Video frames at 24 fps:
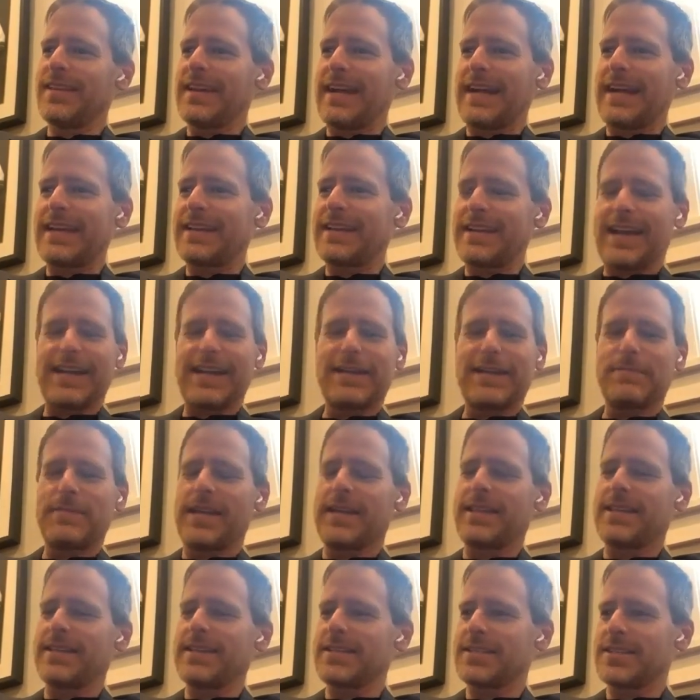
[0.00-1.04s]
I could
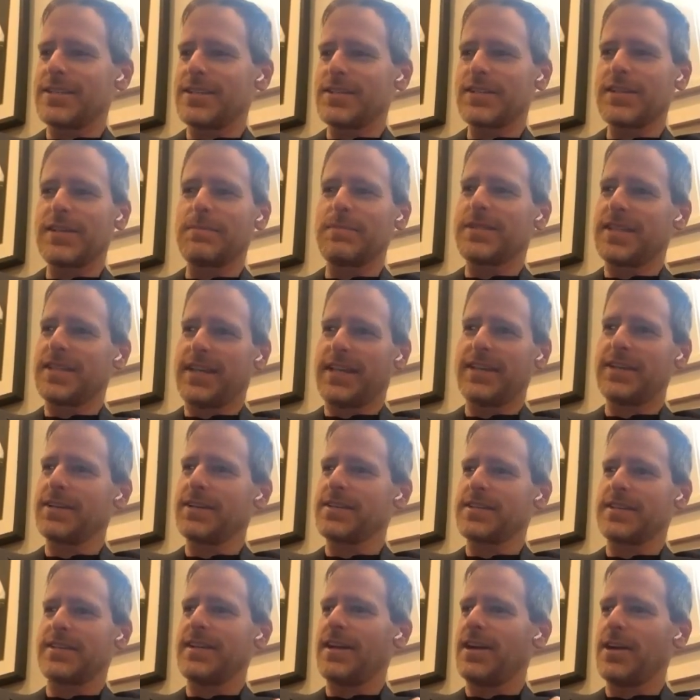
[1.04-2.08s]
make this system 10
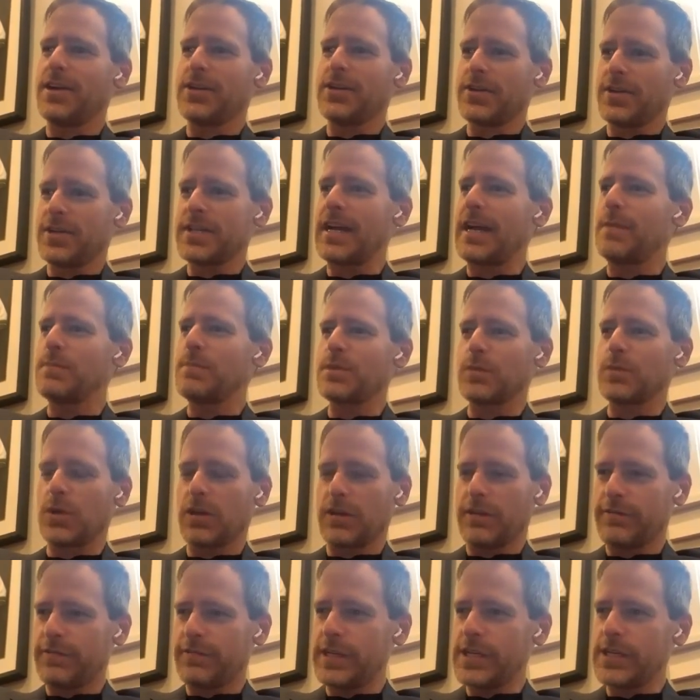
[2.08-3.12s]
or 100 times
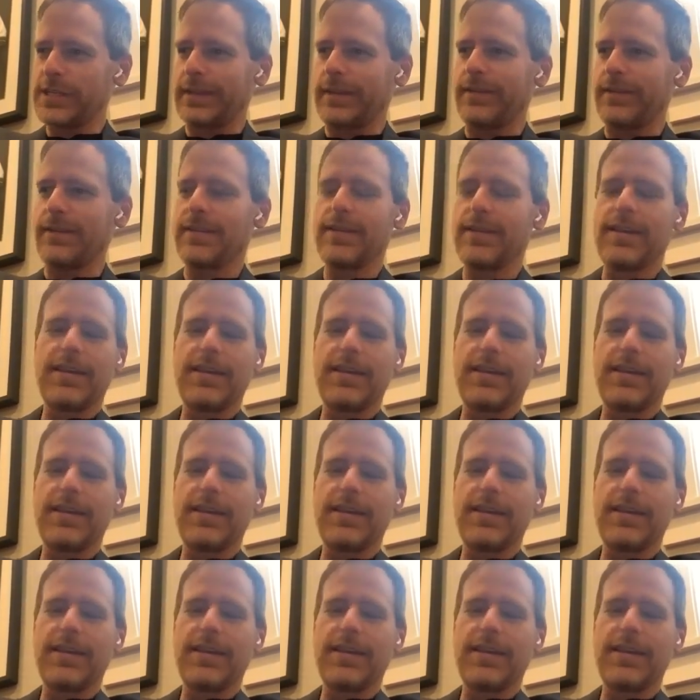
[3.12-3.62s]
more efficient